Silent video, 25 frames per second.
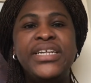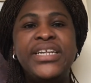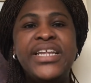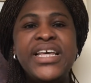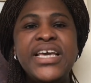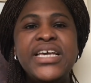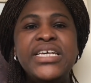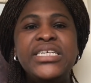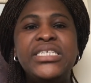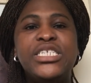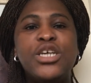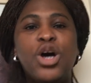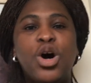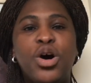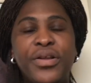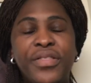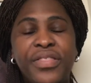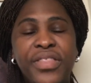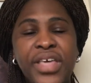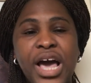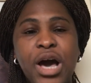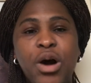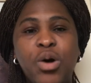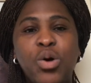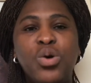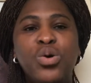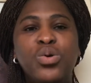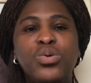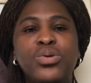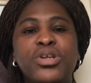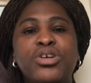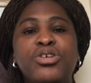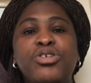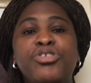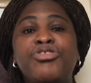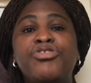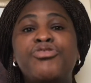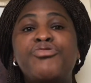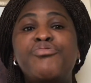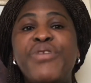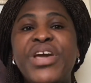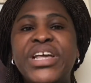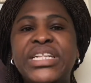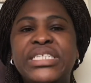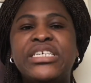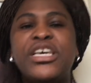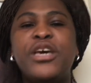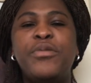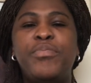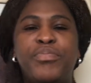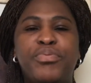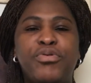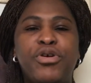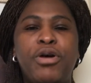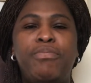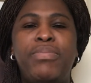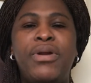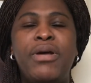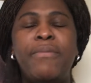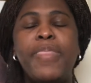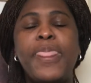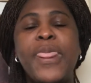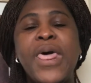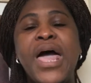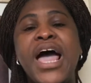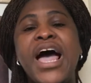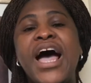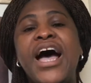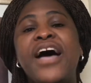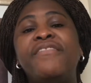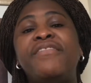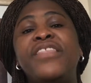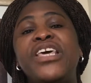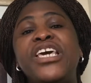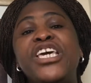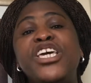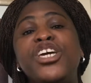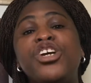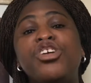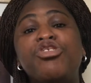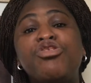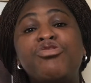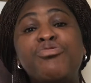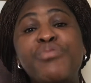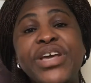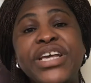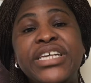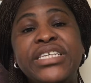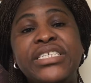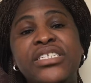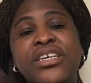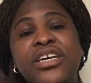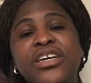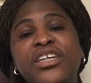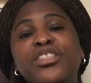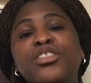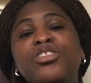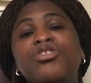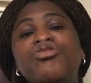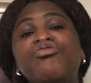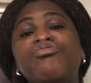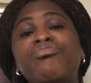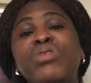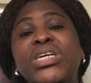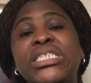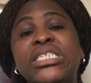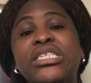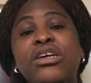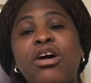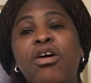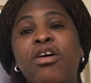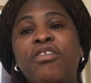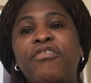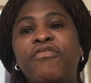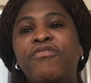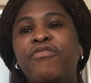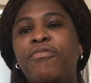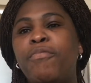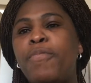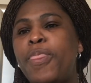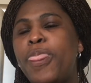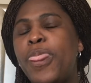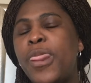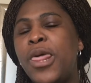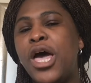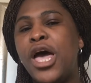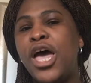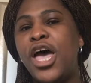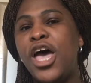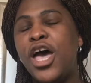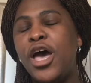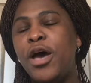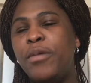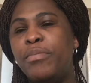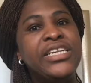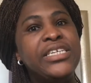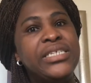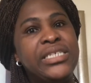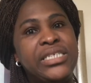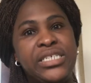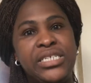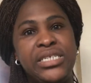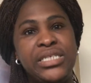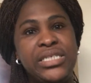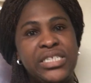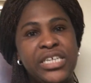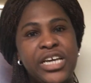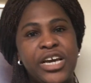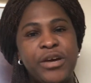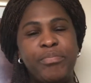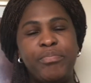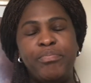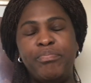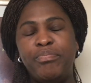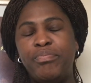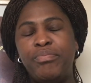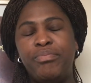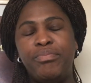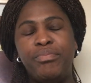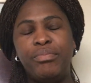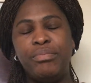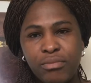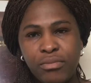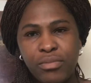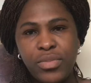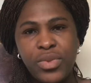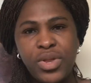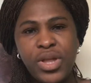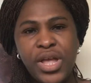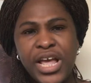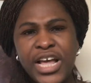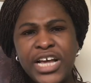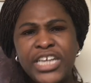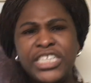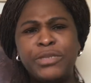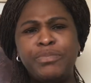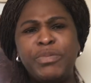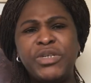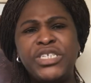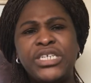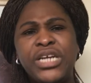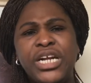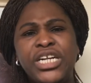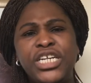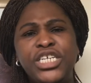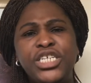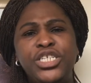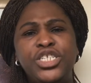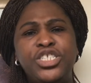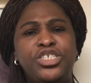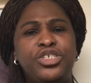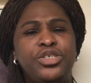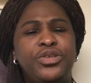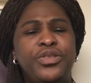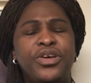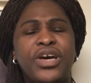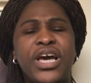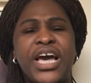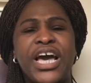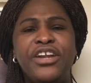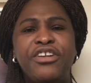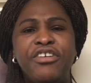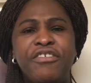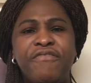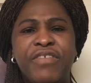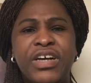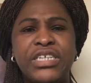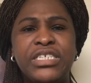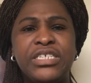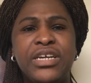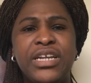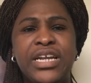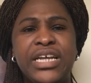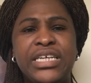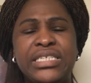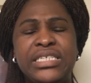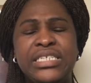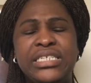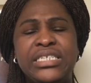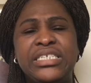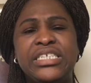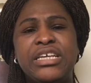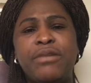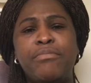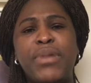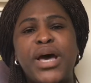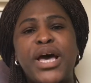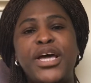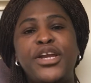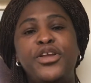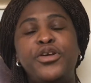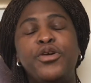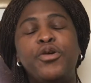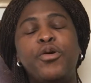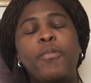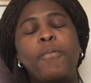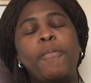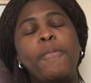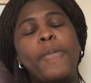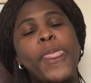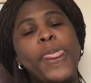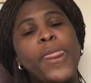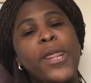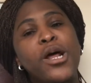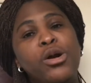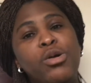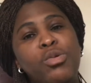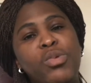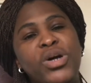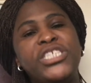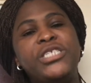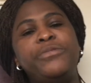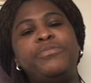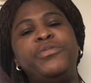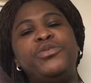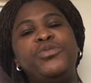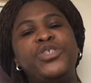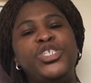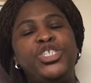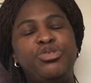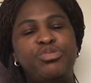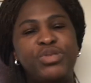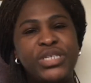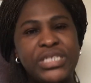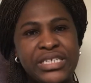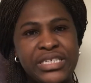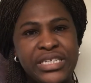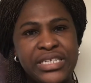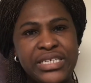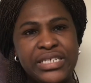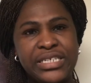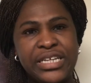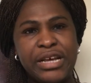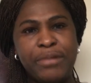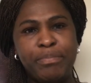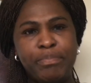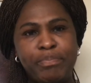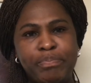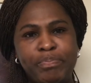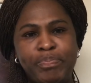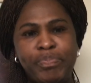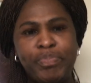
These on their own create a problem and they increase the risk of anesthesia, especially to the cardiovascular system and your respiratory system.